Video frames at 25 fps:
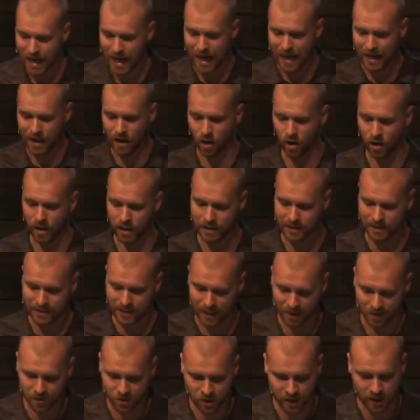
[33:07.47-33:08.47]
and our
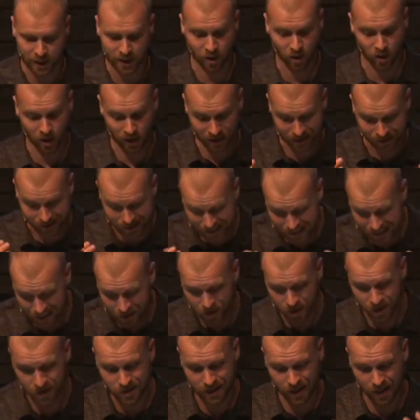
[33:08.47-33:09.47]
attention and our
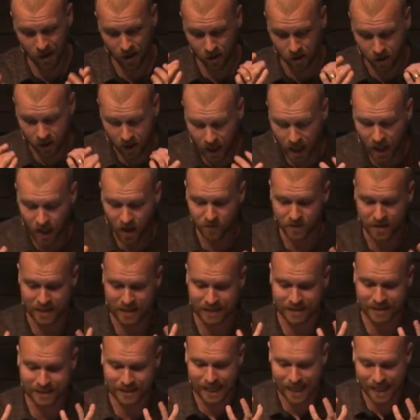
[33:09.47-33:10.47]
allegiance and our love
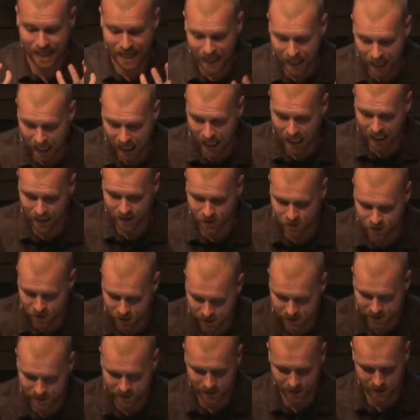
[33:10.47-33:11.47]
is set on
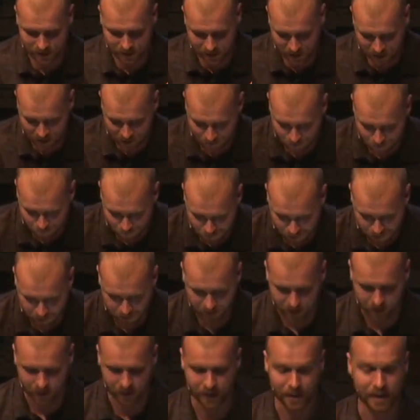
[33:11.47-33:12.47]
Jesus
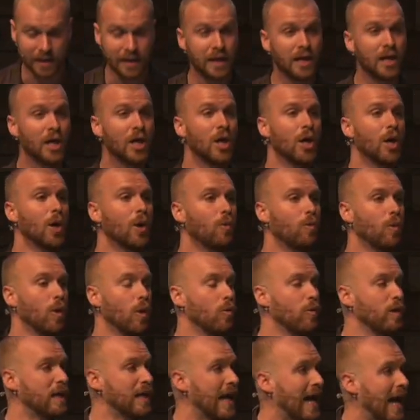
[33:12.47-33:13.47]
completely
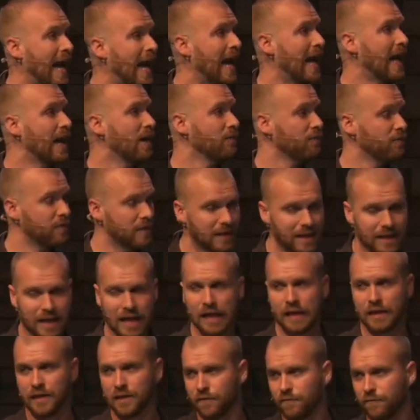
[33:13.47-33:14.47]
will we have the
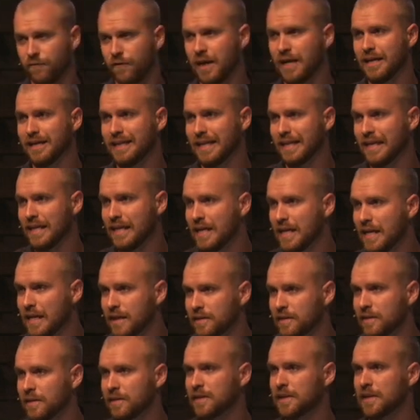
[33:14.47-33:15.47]
kind of faith
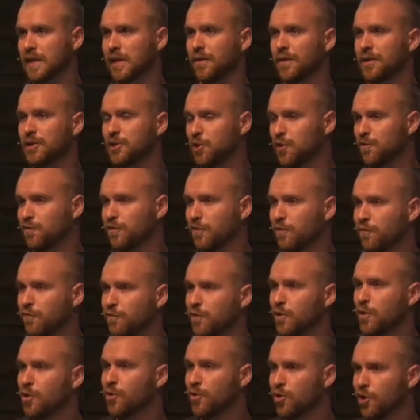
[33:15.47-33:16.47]
necessary to
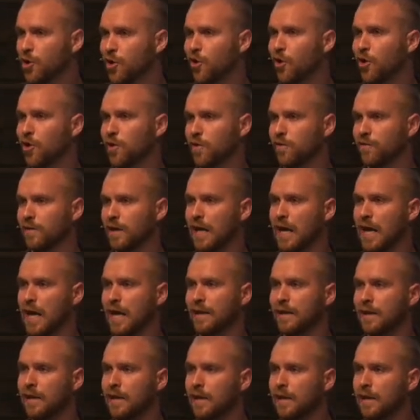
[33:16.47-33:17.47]
fulfill the call of
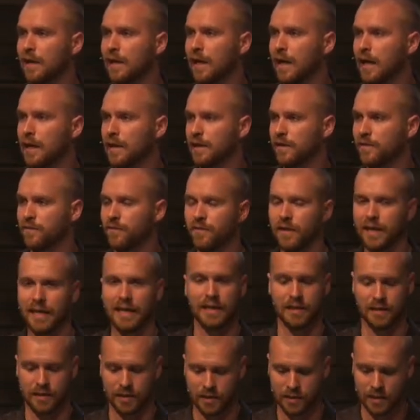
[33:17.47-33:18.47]
God and
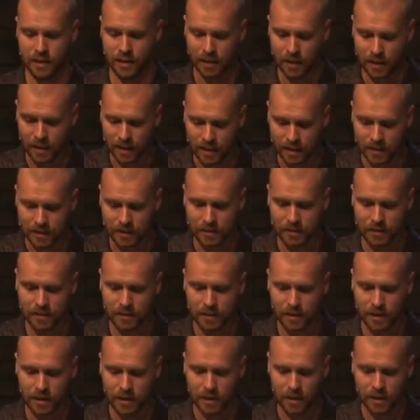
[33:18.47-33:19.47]
advance
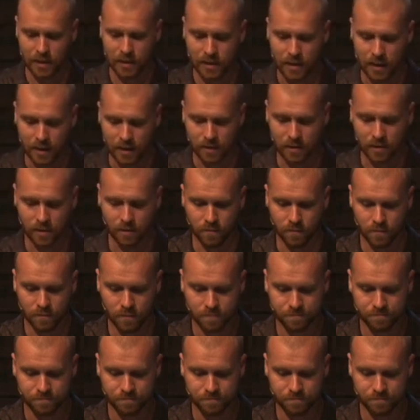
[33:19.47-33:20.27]
his kingdom.